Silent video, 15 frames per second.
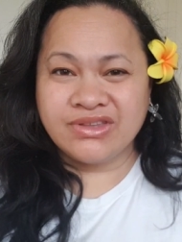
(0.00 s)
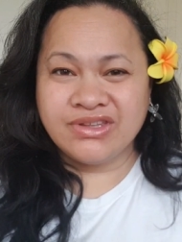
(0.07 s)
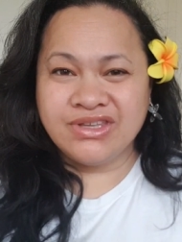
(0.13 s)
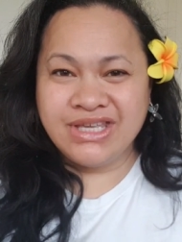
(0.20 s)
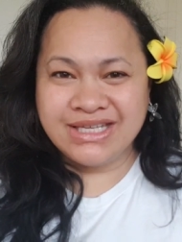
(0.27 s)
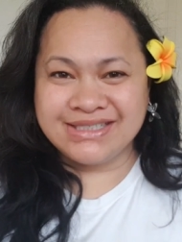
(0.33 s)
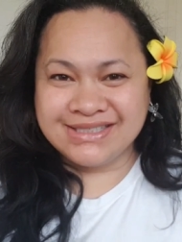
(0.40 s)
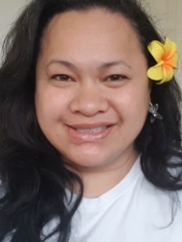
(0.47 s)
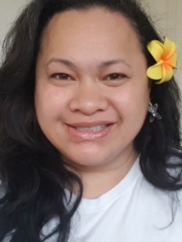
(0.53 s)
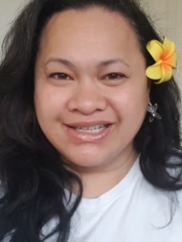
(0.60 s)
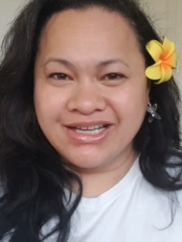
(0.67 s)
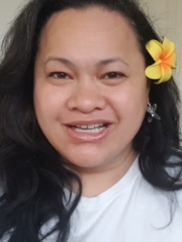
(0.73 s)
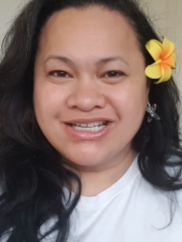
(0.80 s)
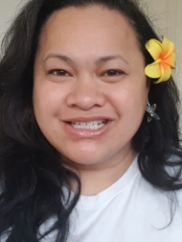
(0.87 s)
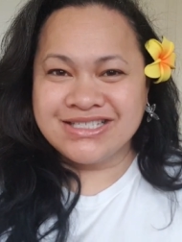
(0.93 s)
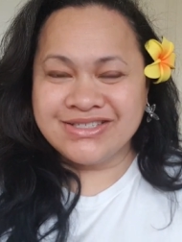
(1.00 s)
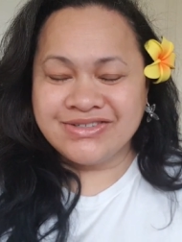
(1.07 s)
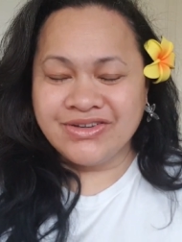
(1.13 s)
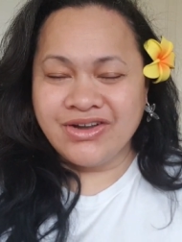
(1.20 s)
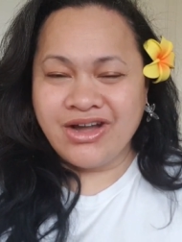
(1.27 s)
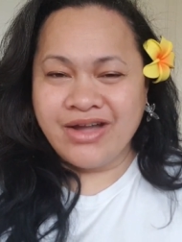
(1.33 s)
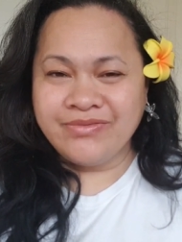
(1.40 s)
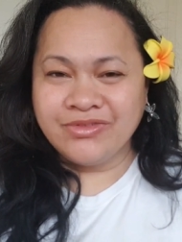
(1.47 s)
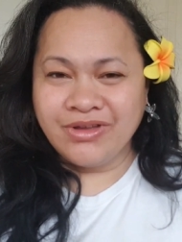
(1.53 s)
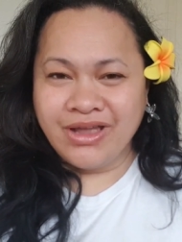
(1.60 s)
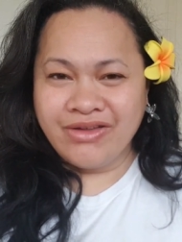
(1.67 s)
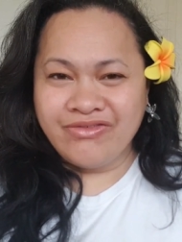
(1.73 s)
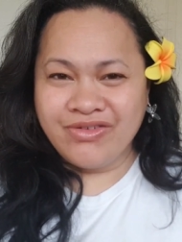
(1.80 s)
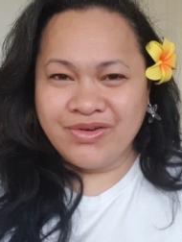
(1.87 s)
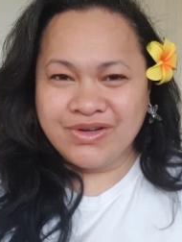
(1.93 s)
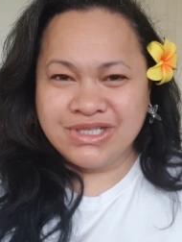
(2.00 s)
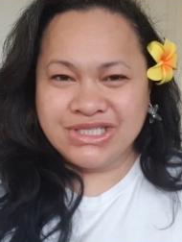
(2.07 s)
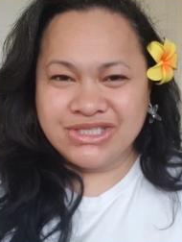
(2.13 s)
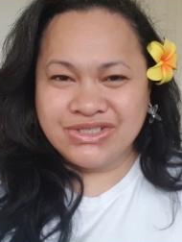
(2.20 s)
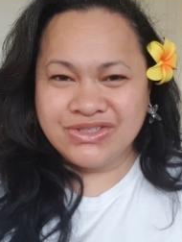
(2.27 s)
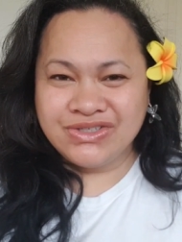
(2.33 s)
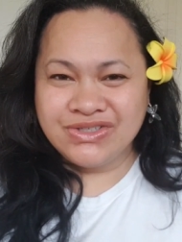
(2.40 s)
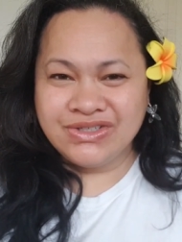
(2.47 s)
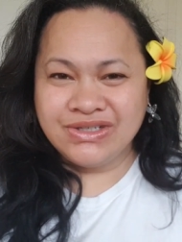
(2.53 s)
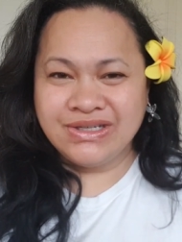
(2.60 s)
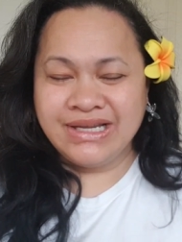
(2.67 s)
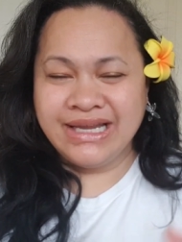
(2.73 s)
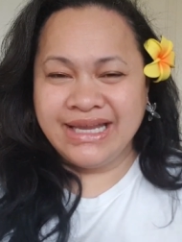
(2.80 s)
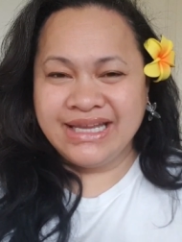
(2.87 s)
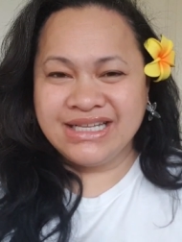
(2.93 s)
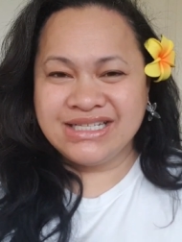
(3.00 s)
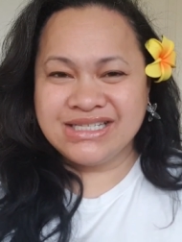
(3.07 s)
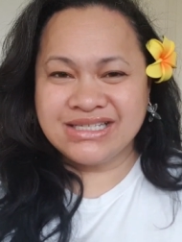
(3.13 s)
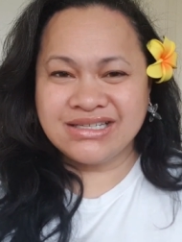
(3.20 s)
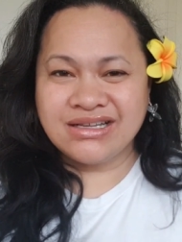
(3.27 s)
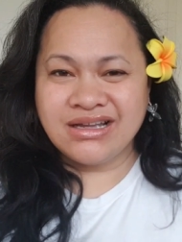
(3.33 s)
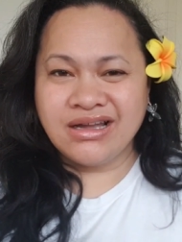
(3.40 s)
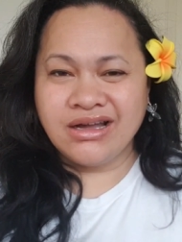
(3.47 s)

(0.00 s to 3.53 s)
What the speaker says: Yes, so I'm looking forward to it.